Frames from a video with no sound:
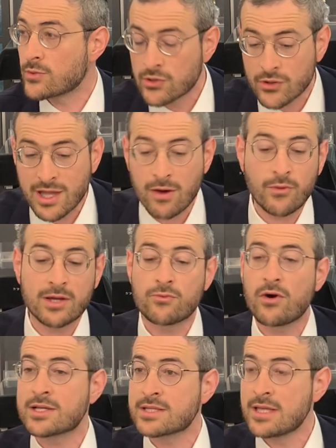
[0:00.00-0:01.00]
we learn out what
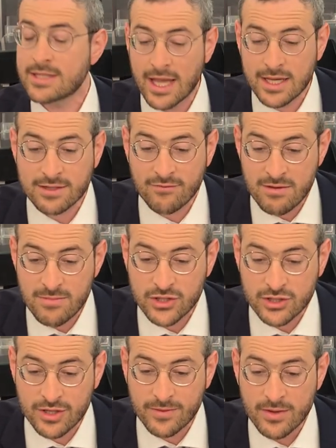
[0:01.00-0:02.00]
was in the days of the
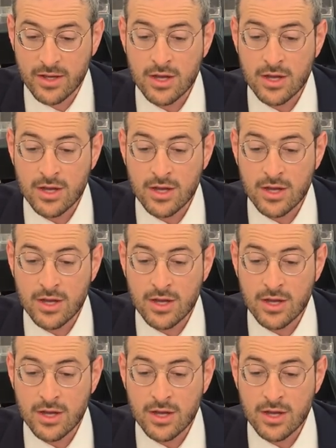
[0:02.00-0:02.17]
Mishkan.